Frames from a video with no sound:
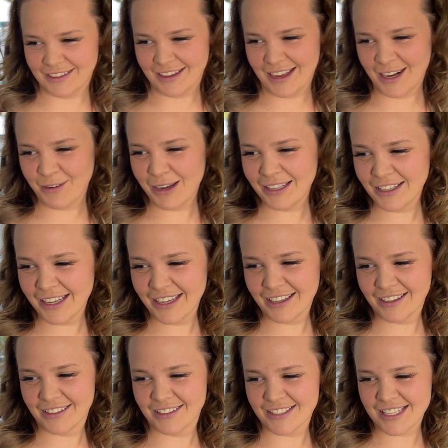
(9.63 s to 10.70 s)
How do I like
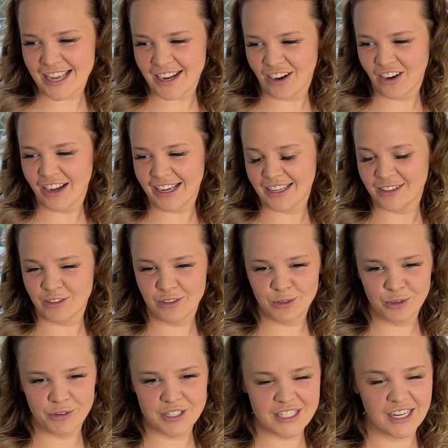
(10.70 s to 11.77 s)
say hi and not look
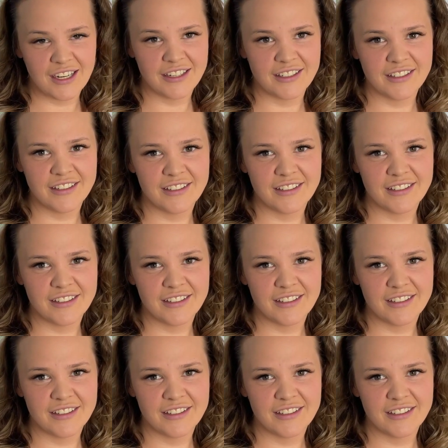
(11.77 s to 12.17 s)
retarded?